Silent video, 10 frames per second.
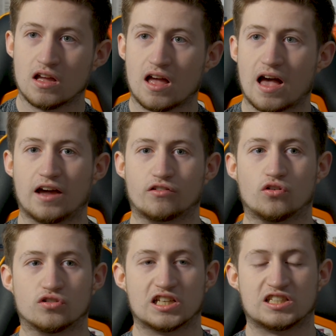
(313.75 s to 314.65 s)
And of
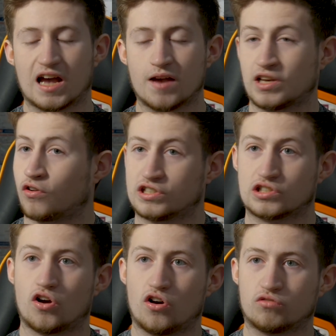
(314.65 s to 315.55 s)
course there's times, of course it's
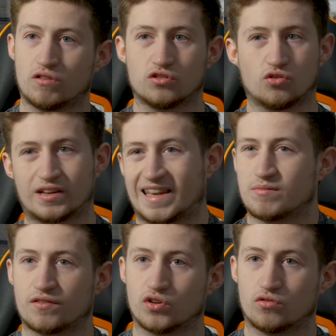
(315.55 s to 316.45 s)
hard when you don't get that
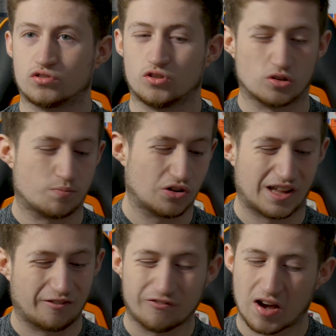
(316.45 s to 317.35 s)
many views, you put
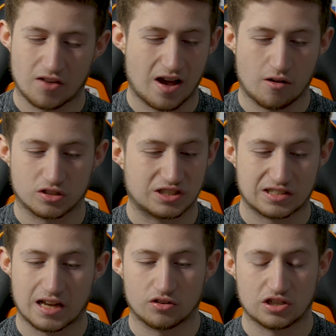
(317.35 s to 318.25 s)
like 5 hours,
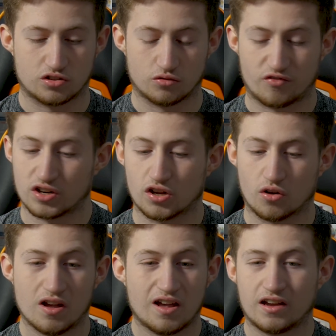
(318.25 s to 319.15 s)
6 hours into a
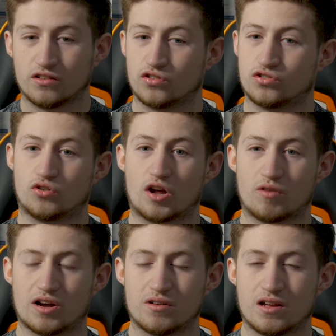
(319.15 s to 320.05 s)
video, doesn't do that
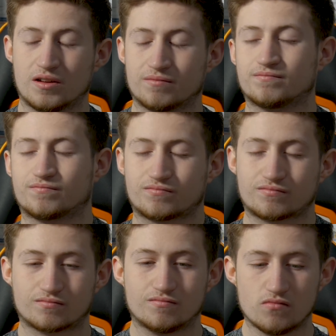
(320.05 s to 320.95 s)
well.
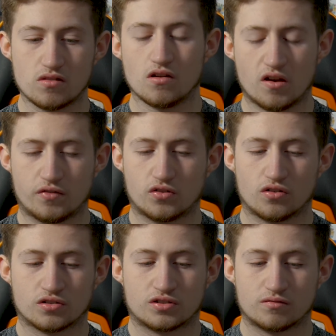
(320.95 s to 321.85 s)
Of
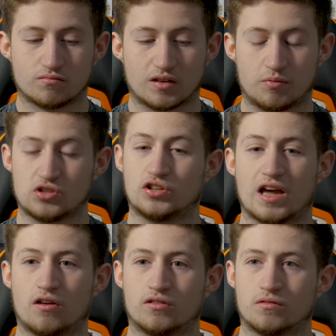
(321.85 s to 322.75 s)
course, it brings you
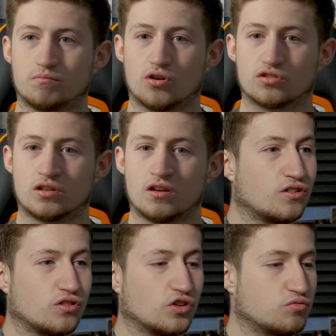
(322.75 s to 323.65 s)
down, but
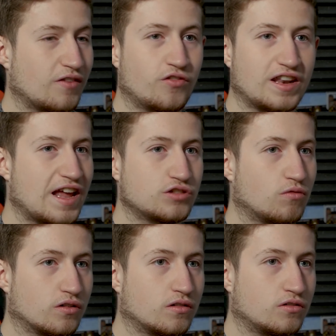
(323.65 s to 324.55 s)
you just wait for the next
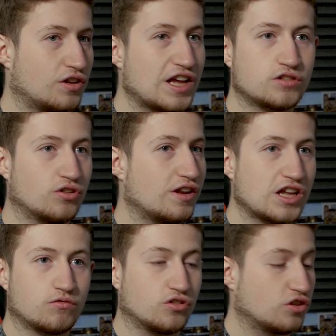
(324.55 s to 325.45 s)
one, the next one, the
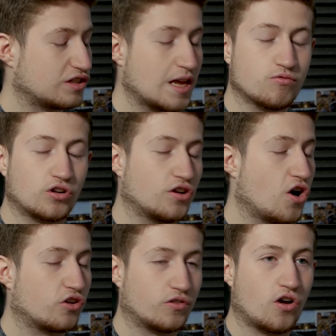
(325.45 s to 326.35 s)
next one. You just keep working
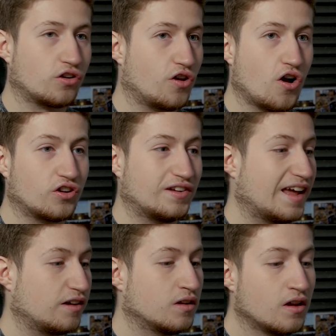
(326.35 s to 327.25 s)
harder and harder and harder, and
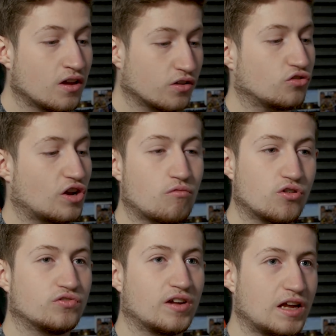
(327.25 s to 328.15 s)
then you know that
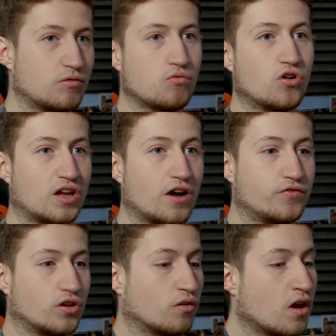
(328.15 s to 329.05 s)
one day it will work out
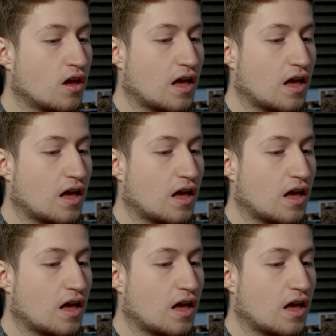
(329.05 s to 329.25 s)
for you.